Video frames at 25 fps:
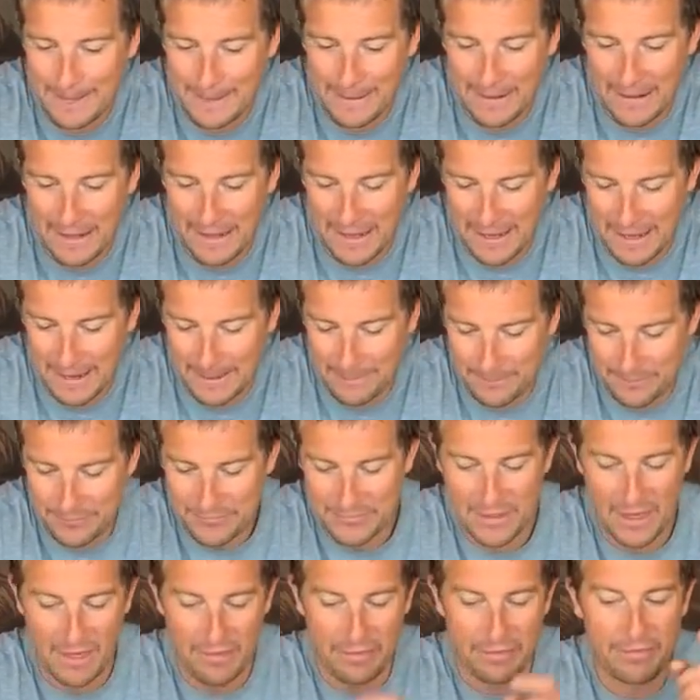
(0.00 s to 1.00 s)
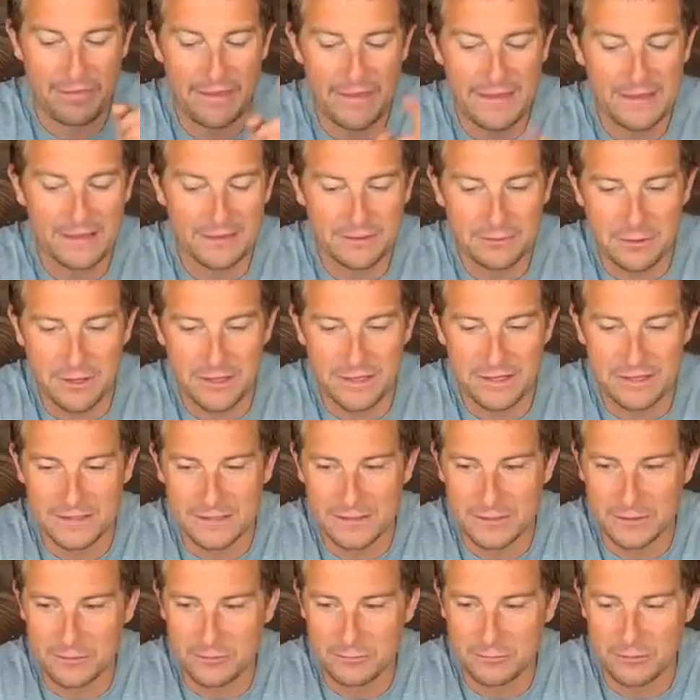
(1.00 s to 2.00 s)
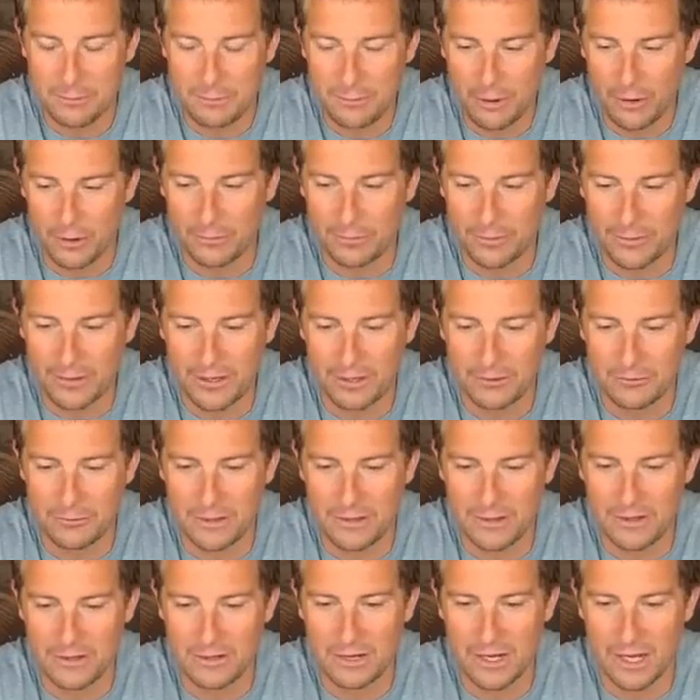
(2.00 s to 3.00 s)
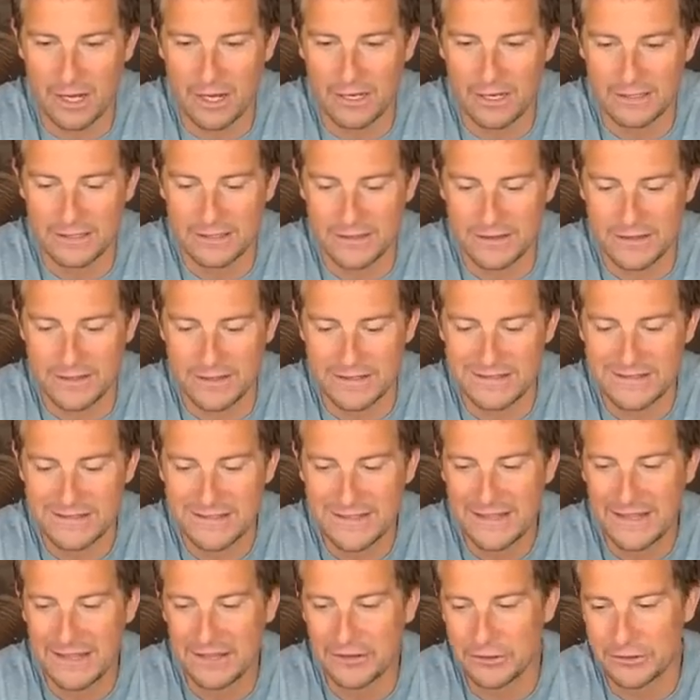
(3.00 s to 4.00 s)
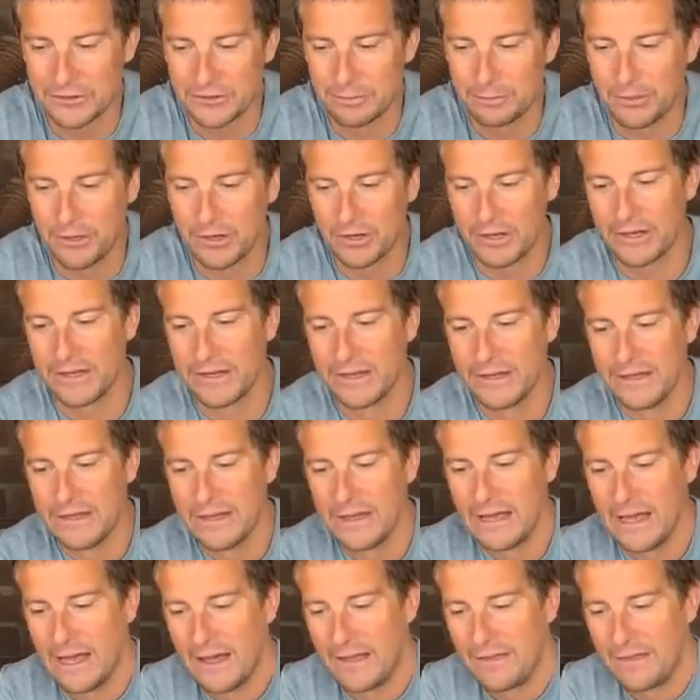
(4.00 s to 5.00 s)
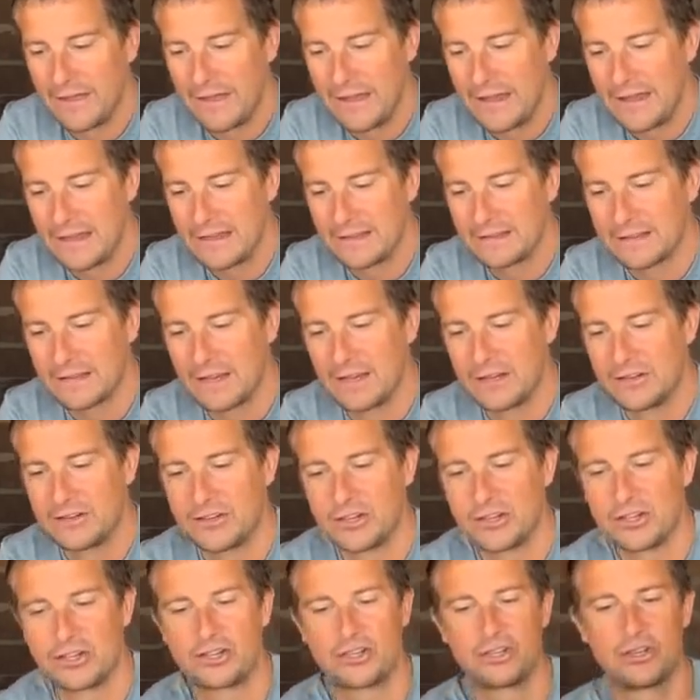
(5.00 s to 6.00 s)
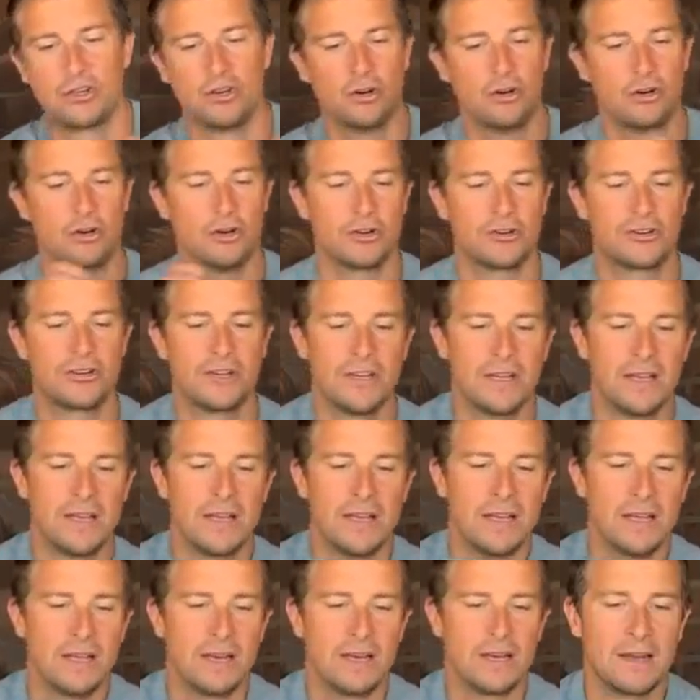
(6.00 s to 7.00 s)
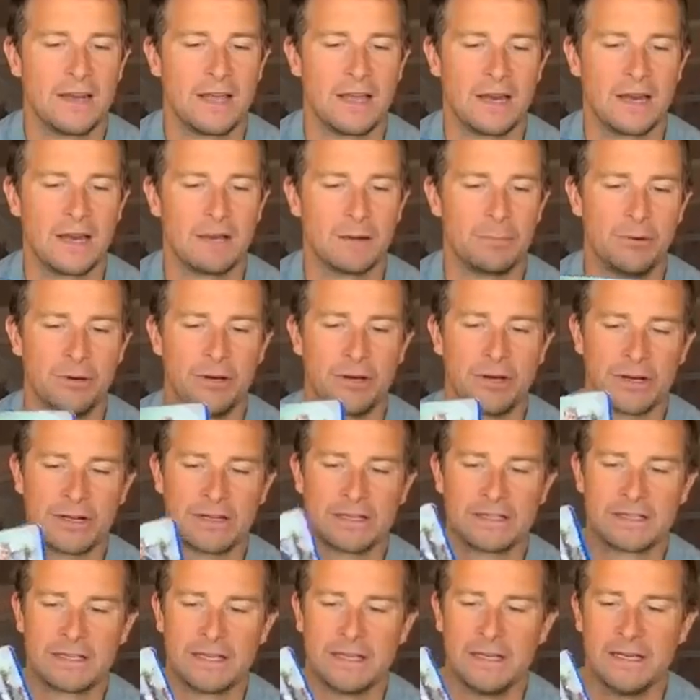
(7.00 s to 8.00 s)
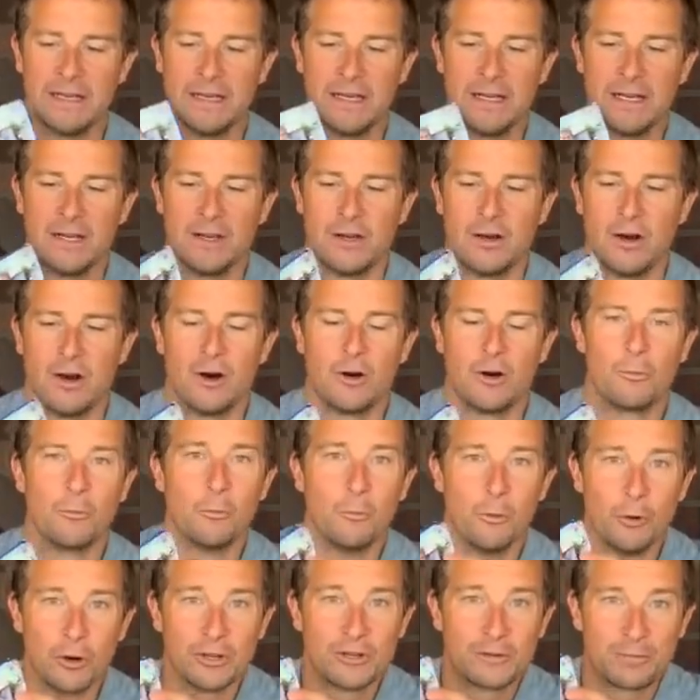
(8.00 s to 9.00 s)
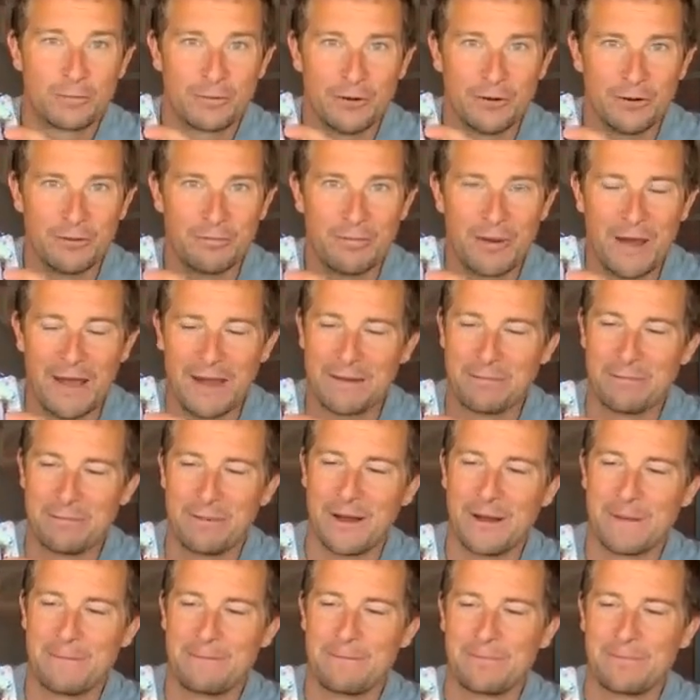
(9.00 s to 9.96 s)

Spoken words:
Now these ones were popular with you guys, the skills book, and these are just short little books on waterproof paper.